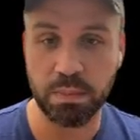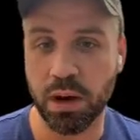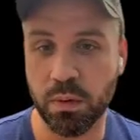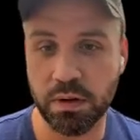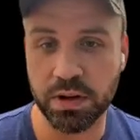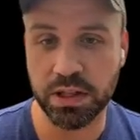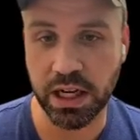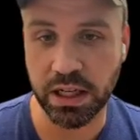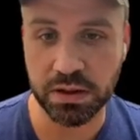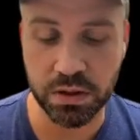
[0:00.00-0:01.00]
make whatever
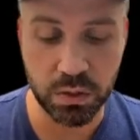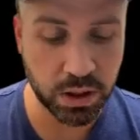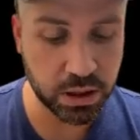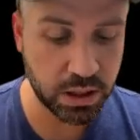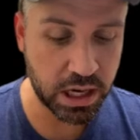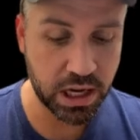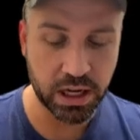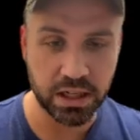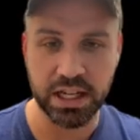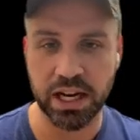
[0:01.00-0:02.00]
changes you want.
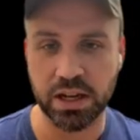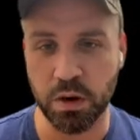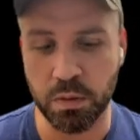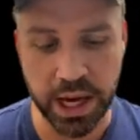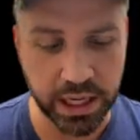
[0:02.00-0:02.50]
Just kind of go back